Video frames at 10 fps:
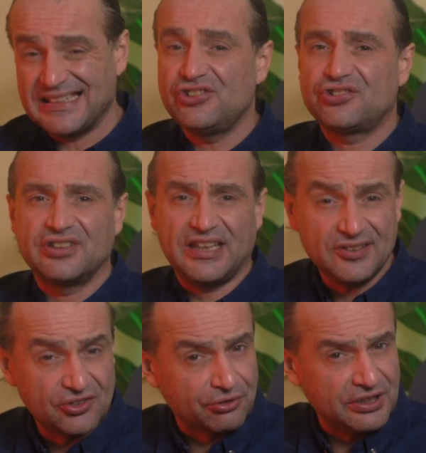ancient
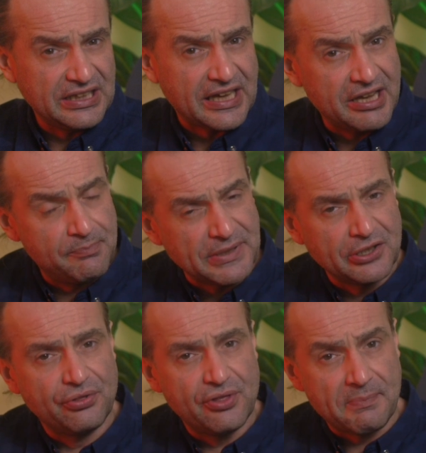history and
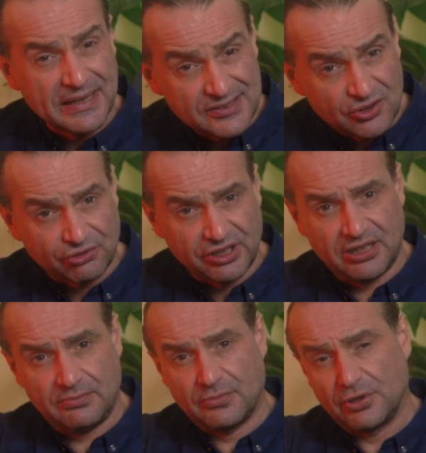beyond the
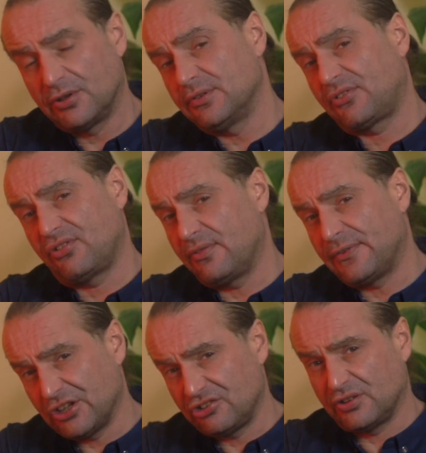mainstream to the
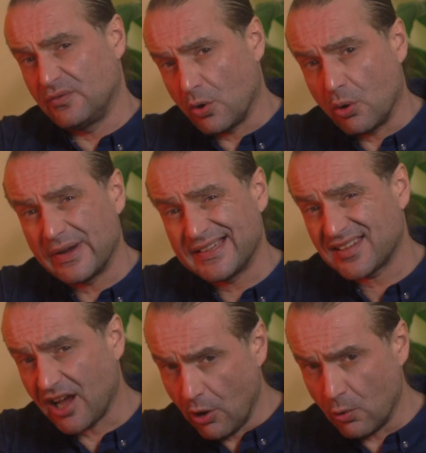version of what we're
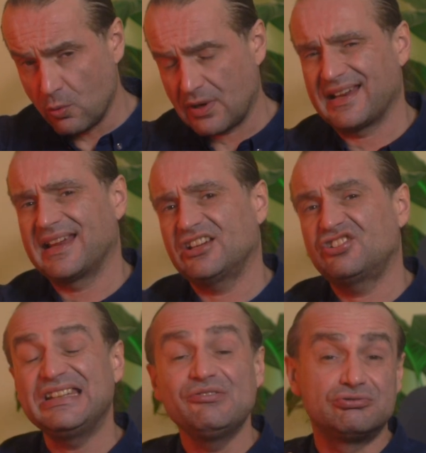told and
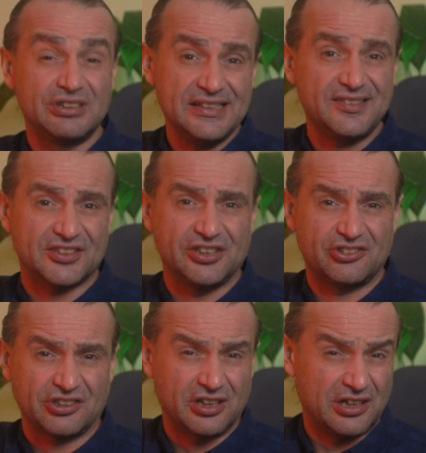actually
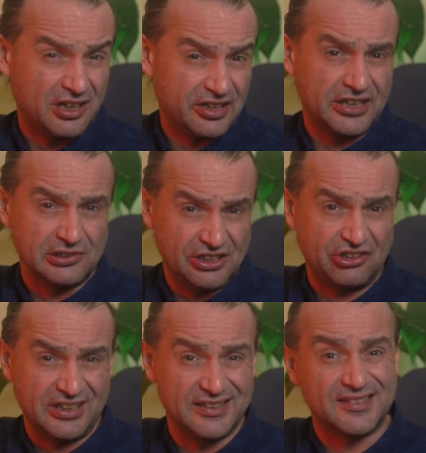research our
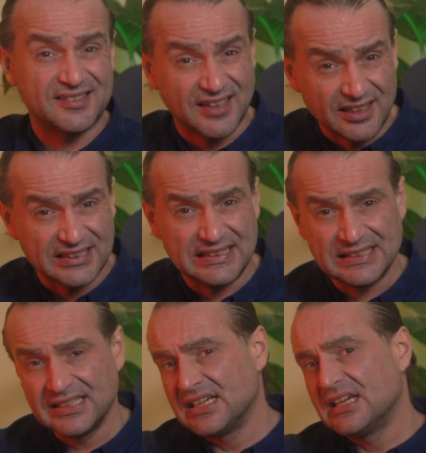archaeology and
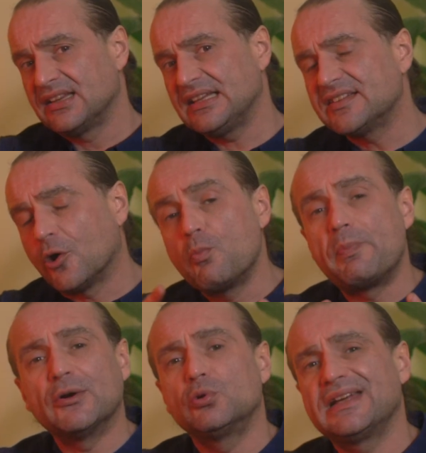study these old
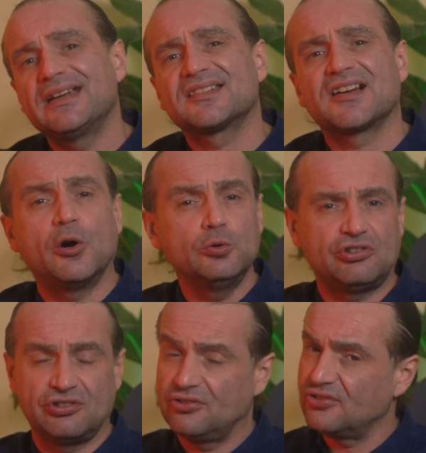buildings,
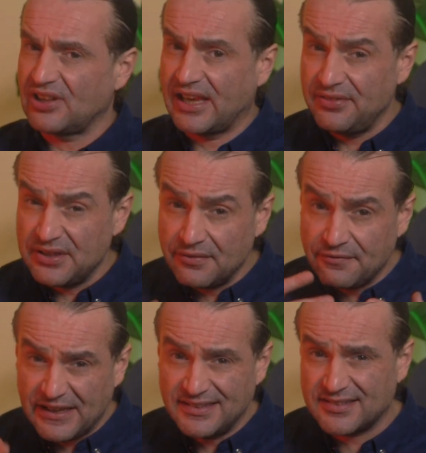cultures and the
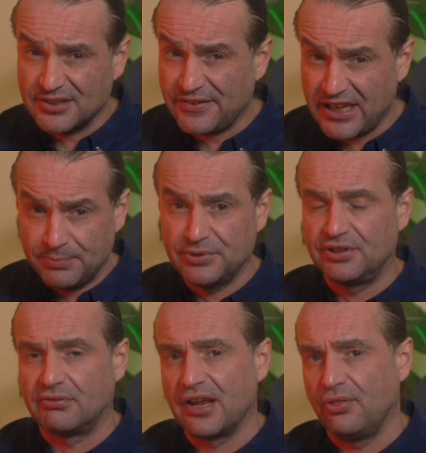events that have
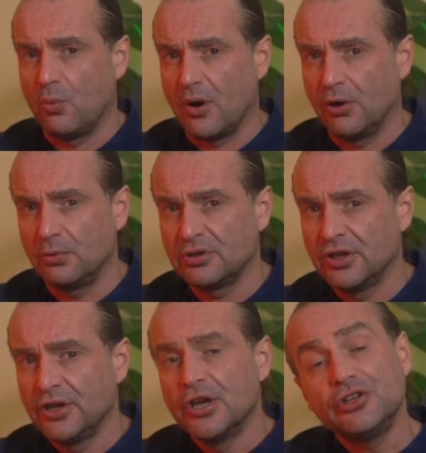happened around the world,
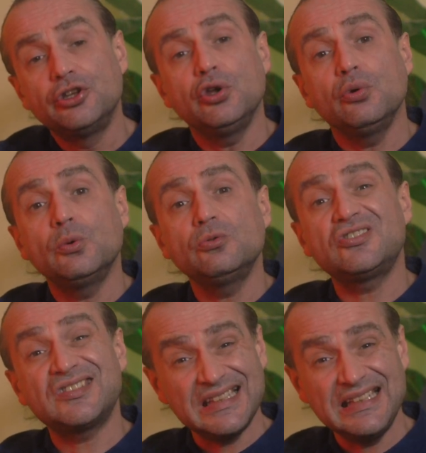you will
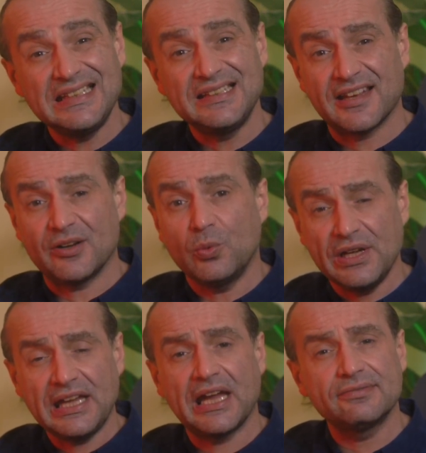see that
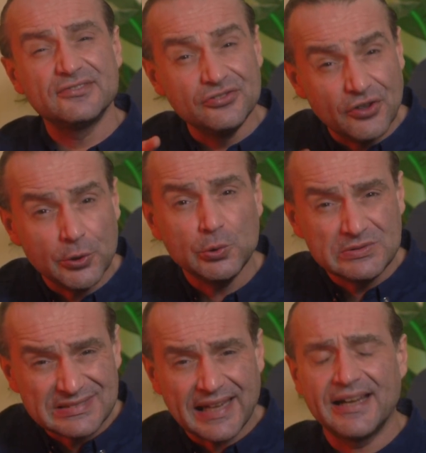we have no
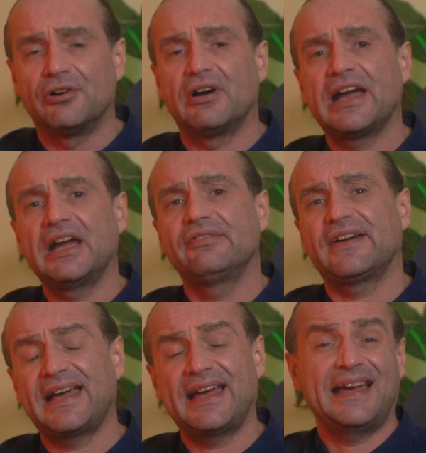doubt have
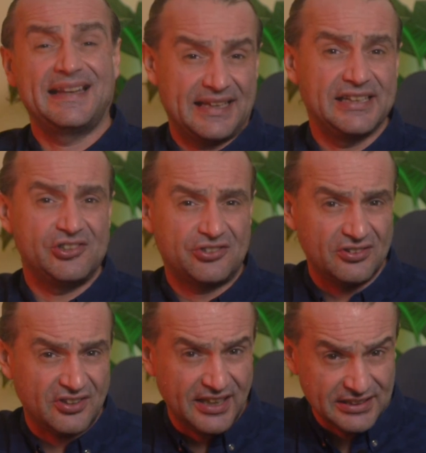had
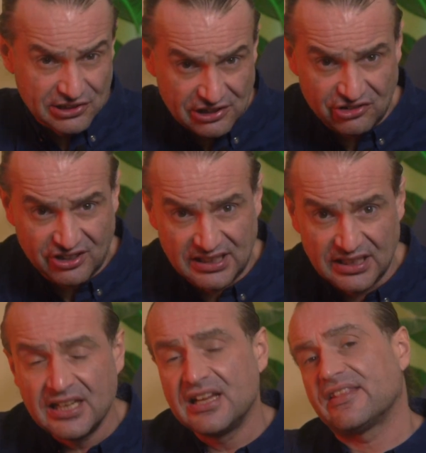ancient technology
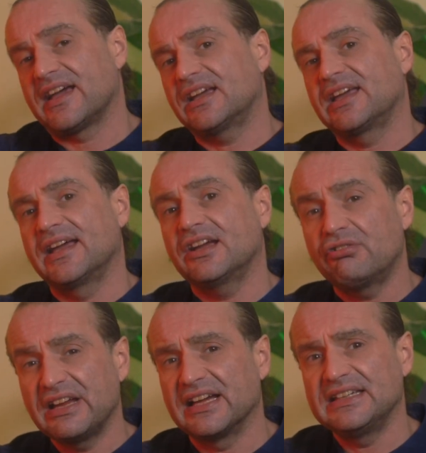that can
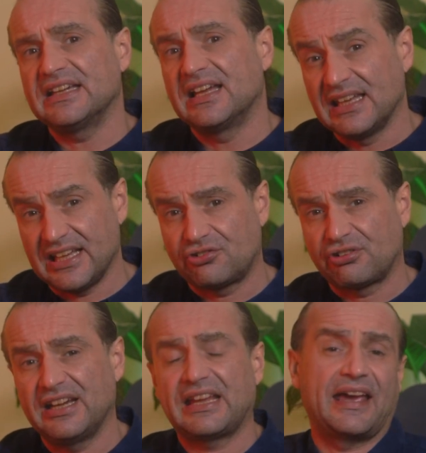create
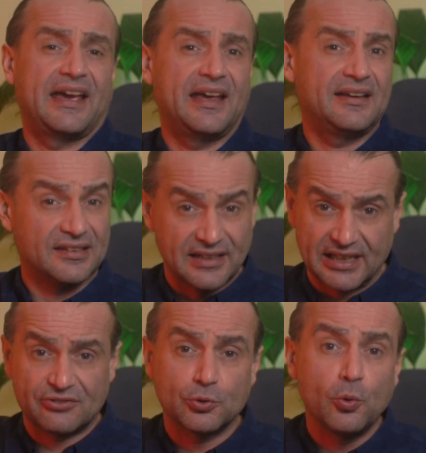electric and
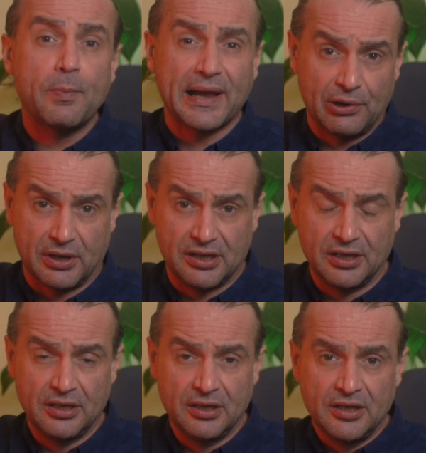natural power.
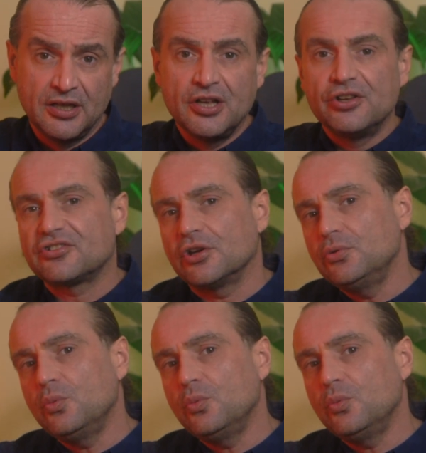So